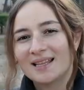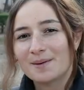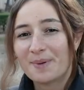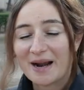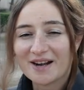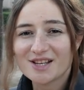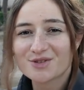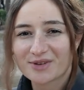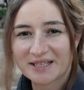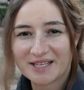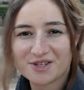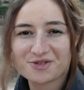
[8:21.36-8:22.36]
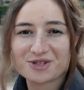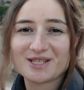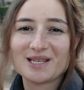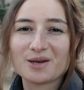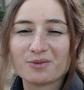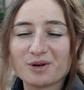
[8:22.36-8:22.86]
The park is really
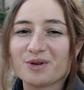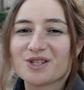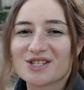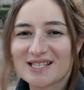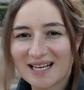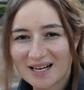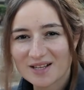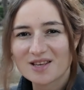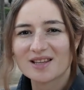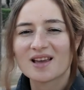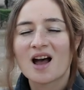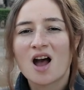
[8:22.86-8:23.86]
interesting. When we just started